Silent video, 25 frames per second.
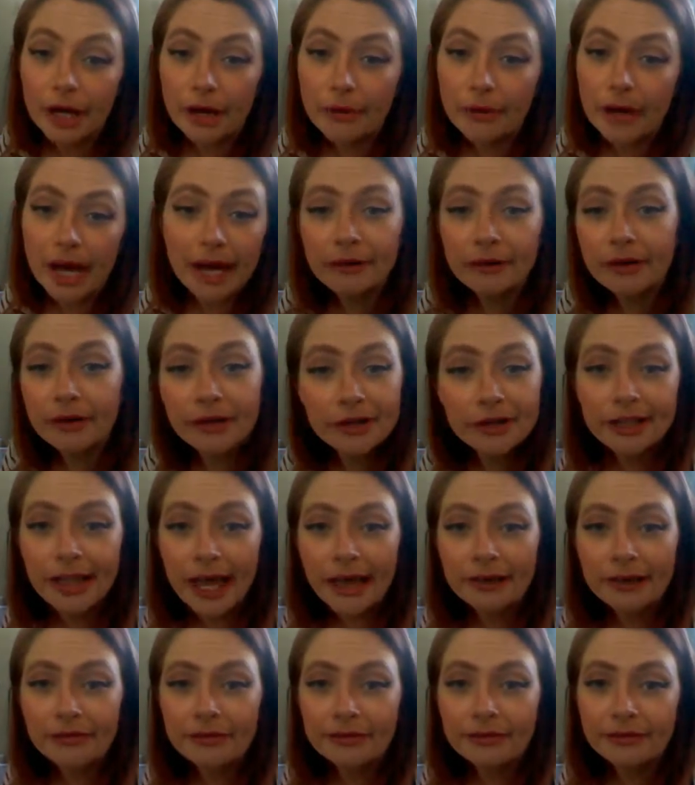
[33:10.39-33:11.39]
I don't know your
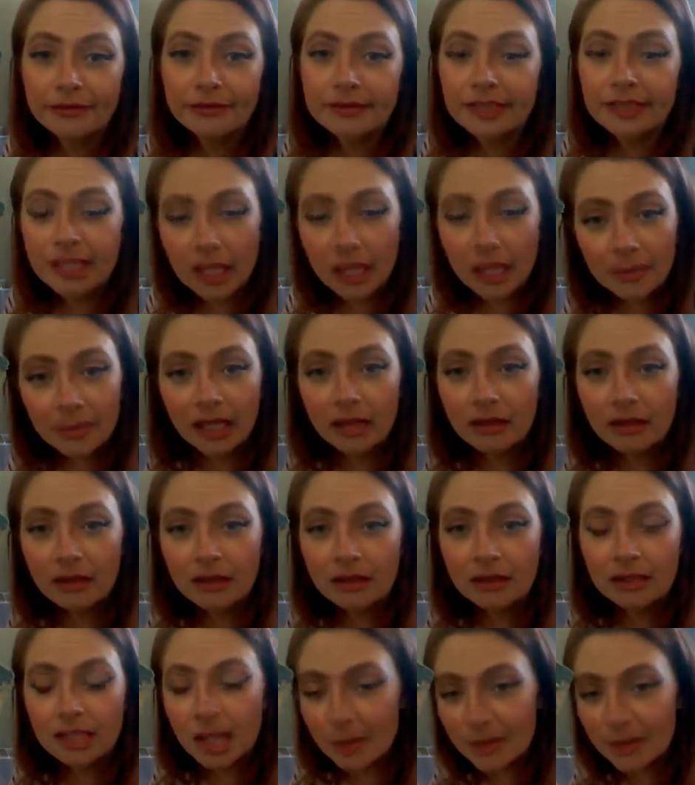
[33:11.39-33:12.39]
life. Tell me.
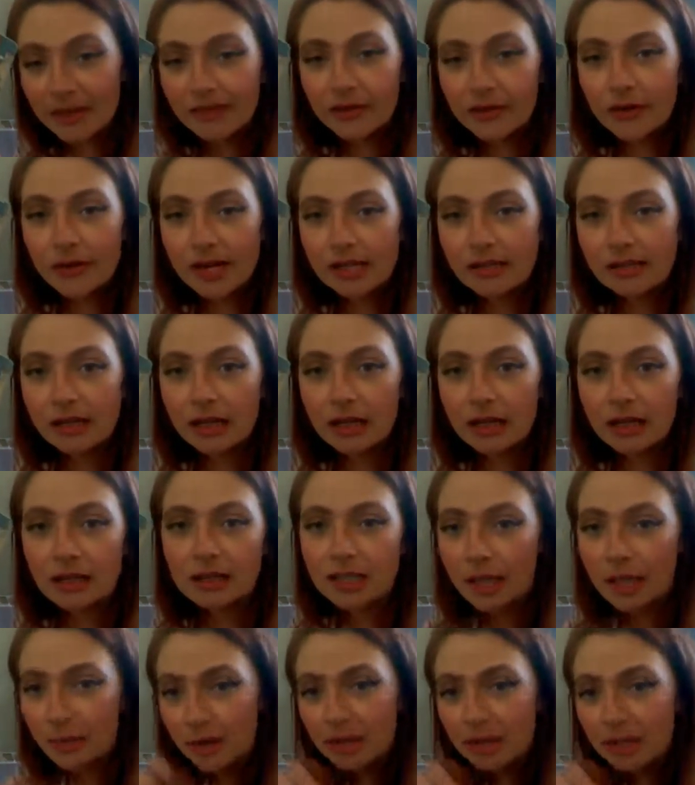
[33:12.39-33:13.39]
Tell me if it resonated.
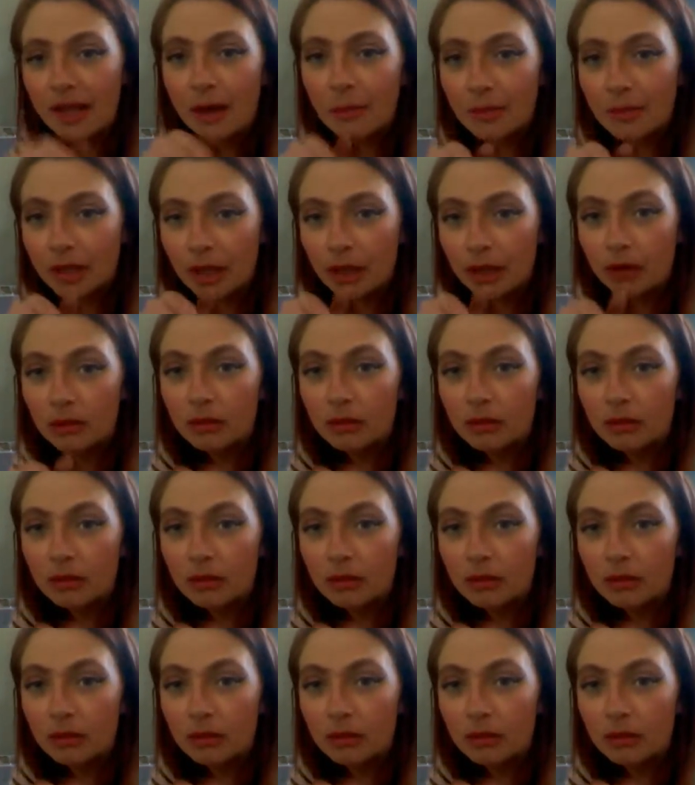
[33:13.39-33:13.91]
Tell me down below.